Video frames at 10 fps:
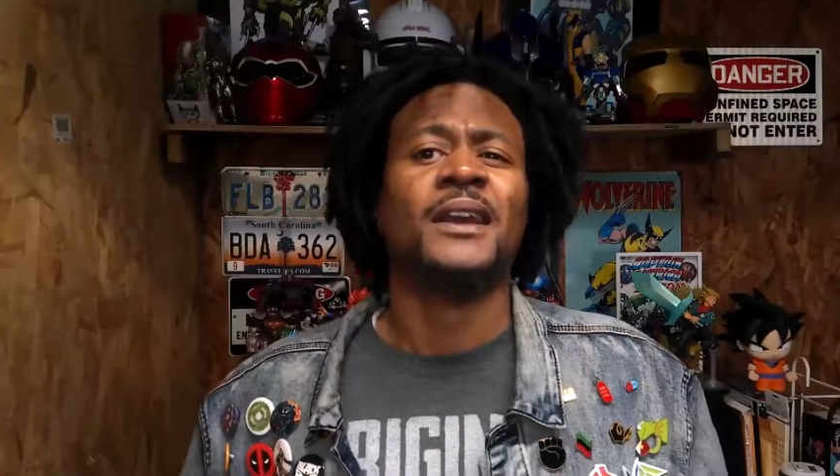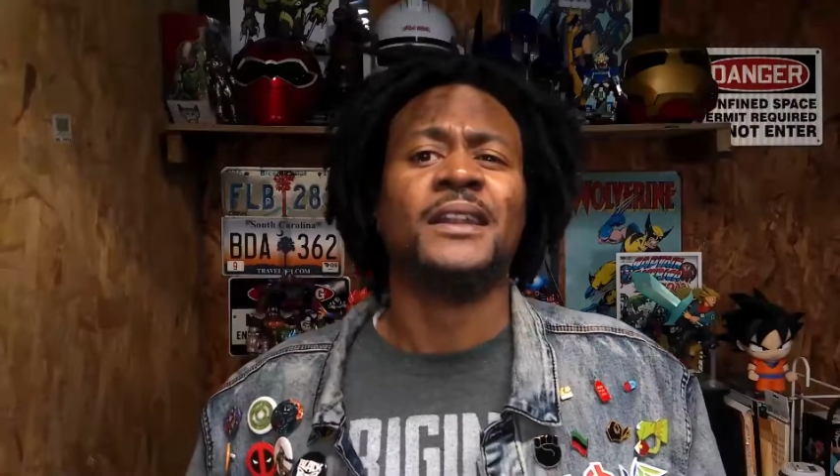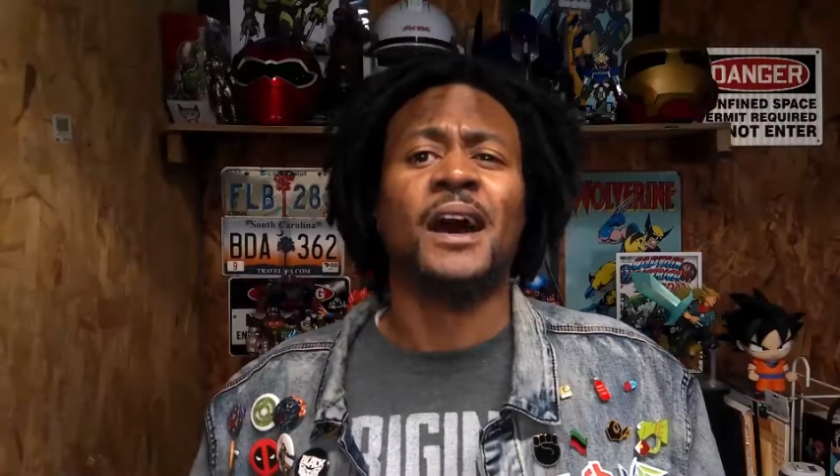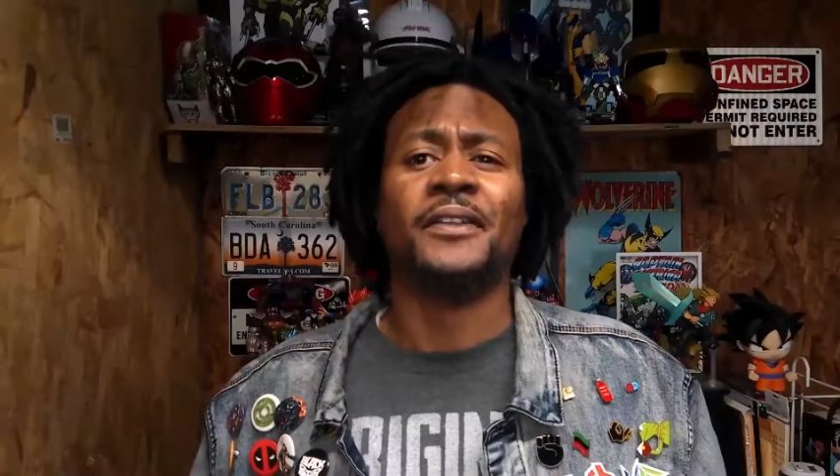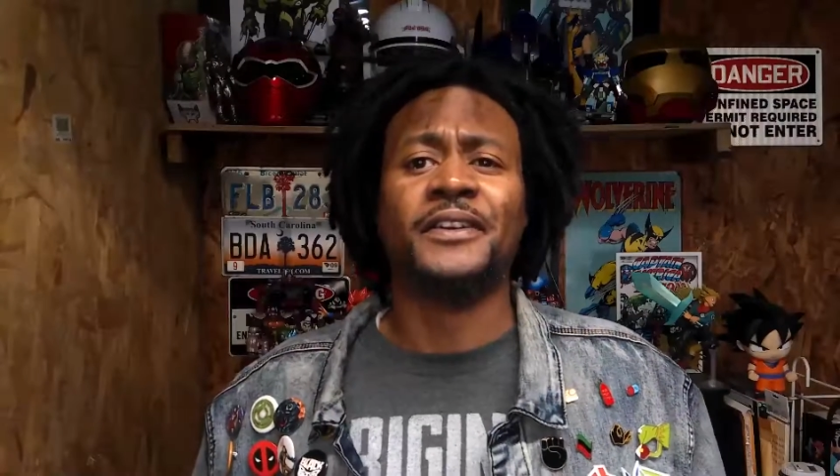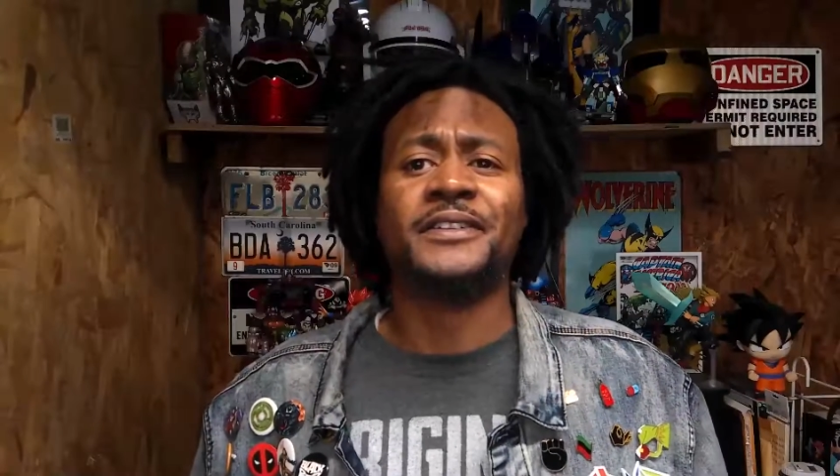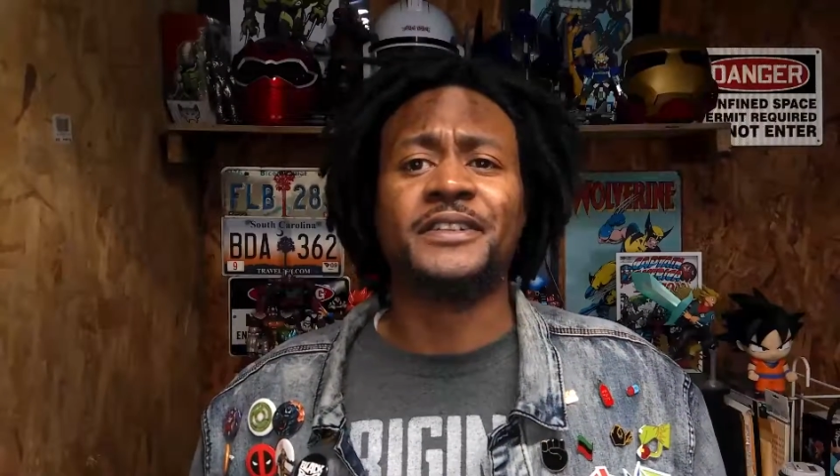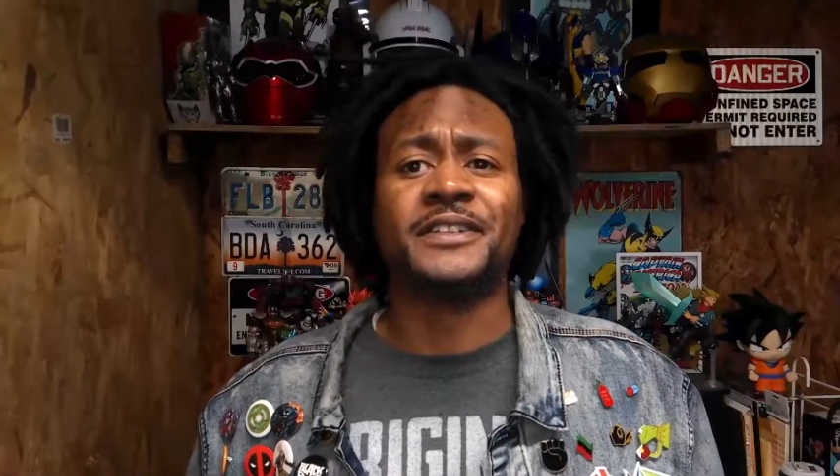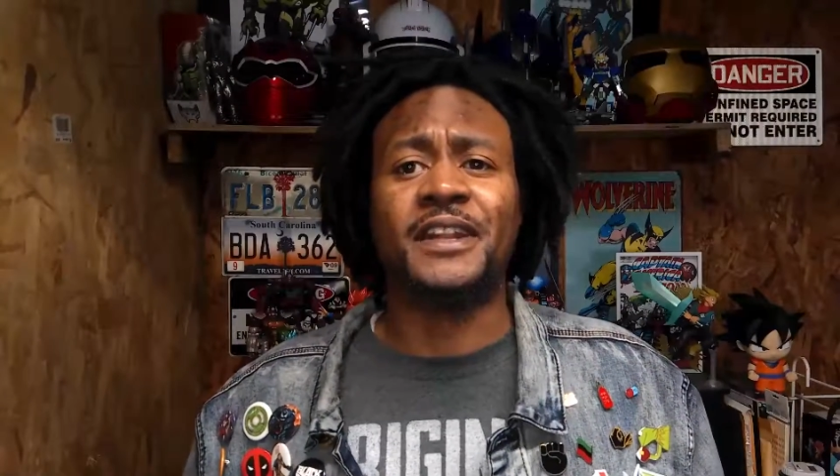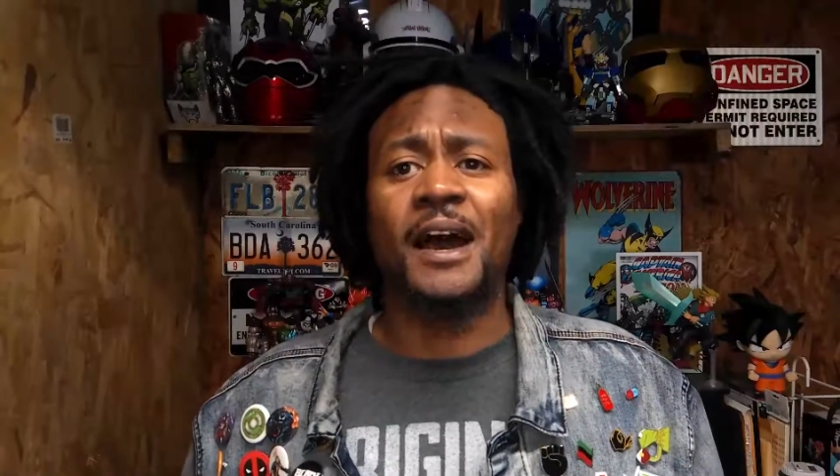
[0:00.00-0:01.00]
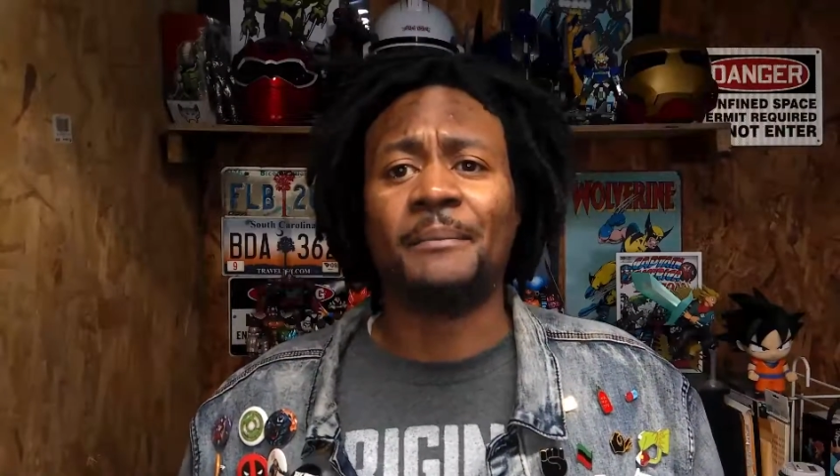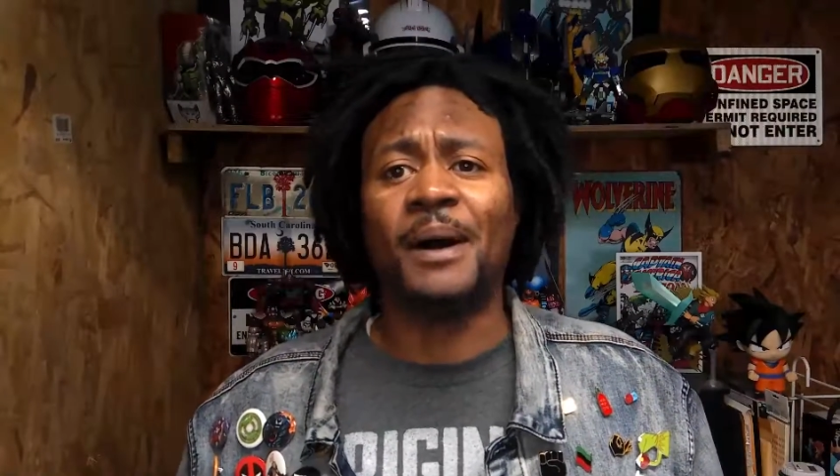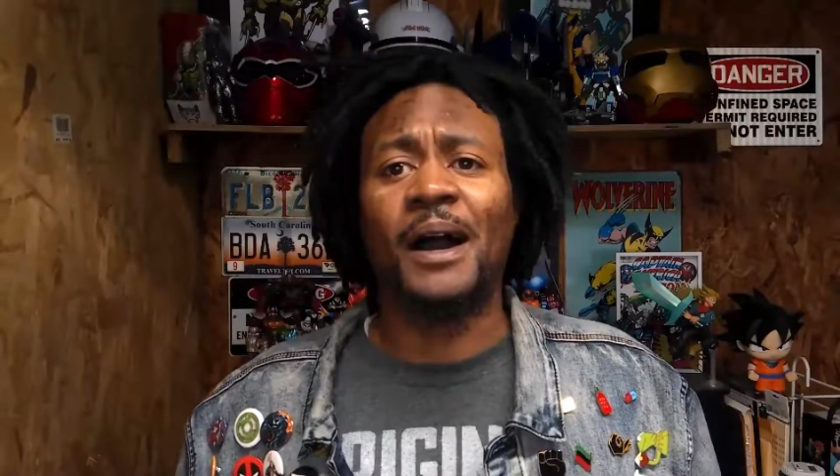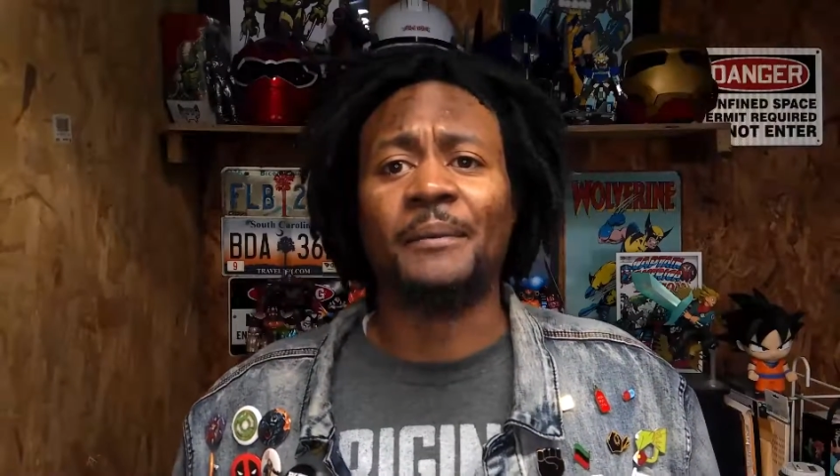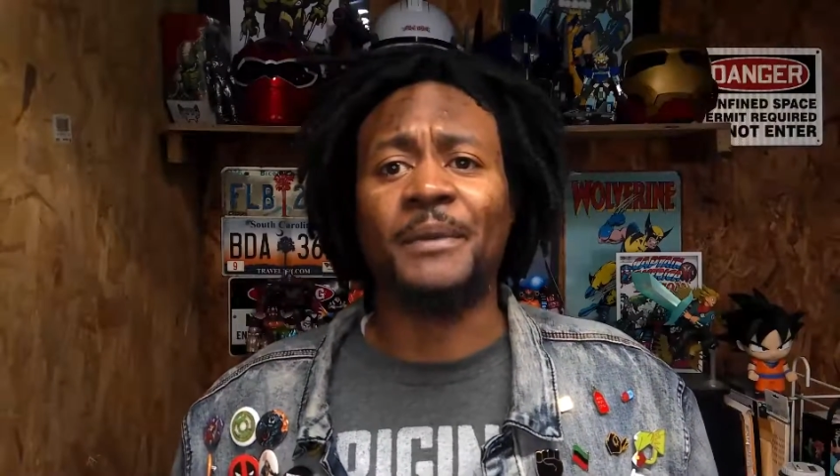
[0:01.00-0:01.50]
Now this is not
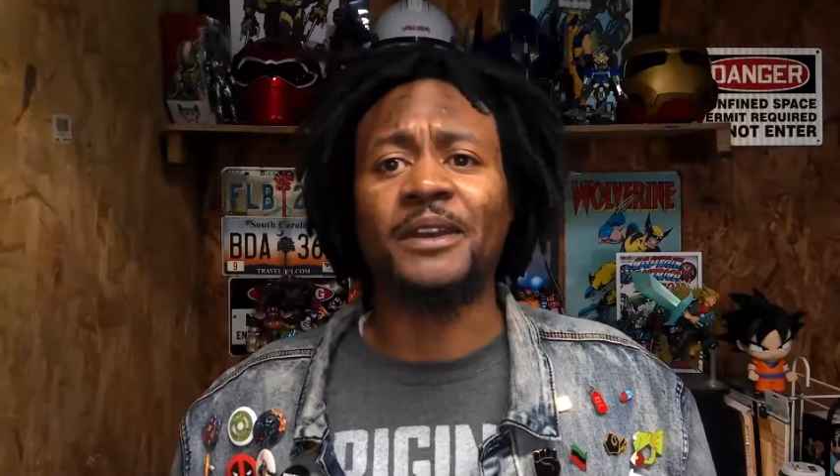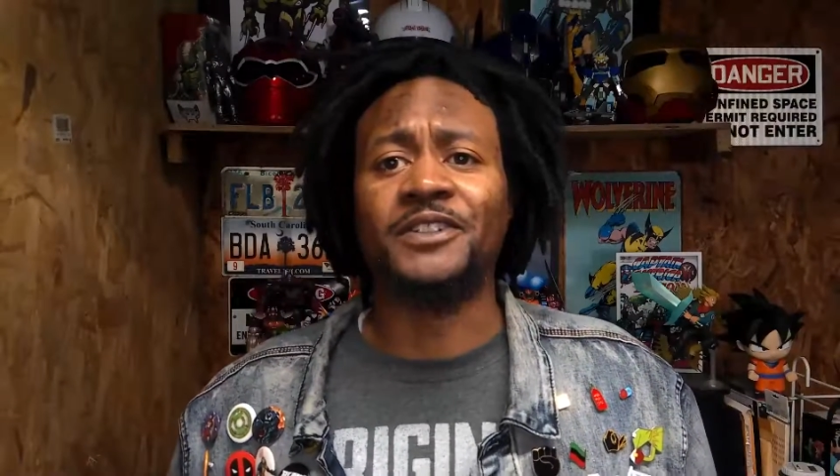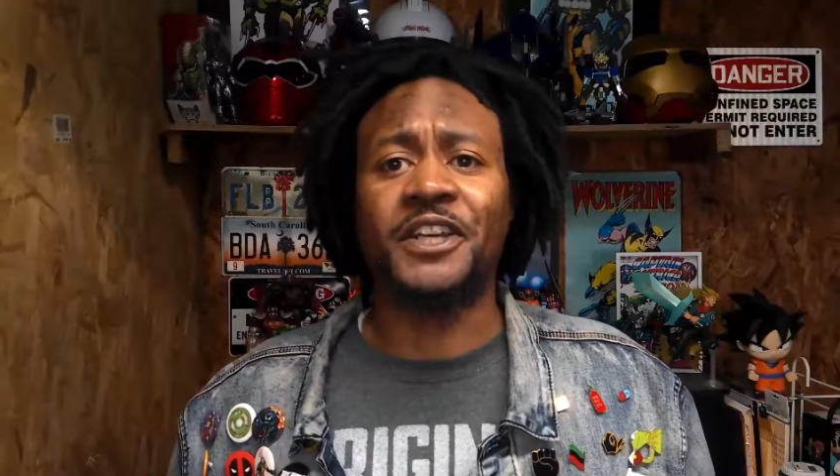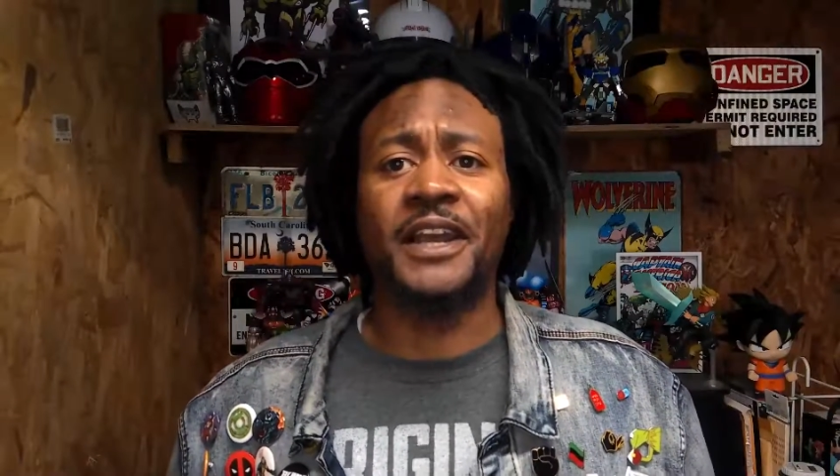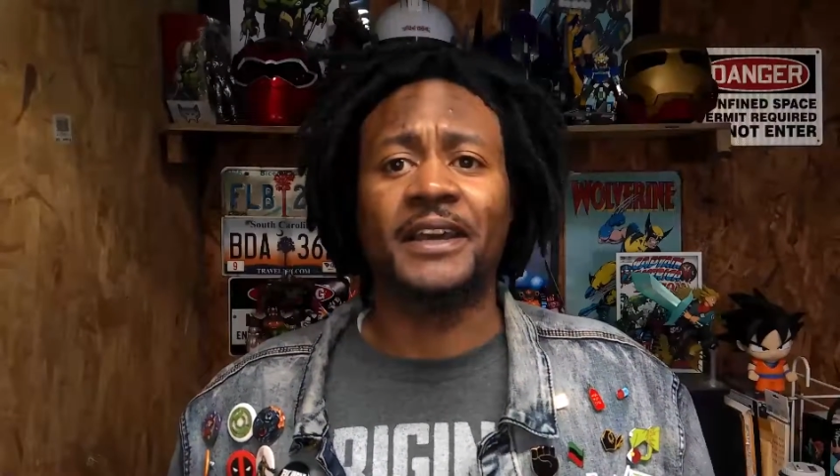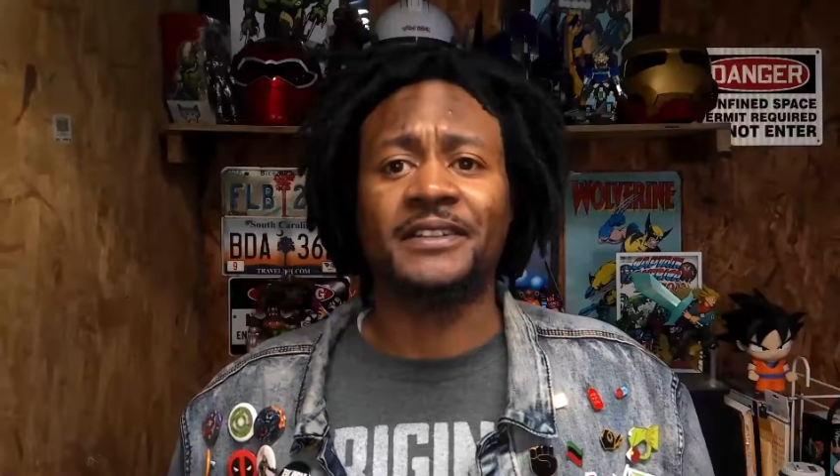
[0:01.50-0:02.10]
by mere chance.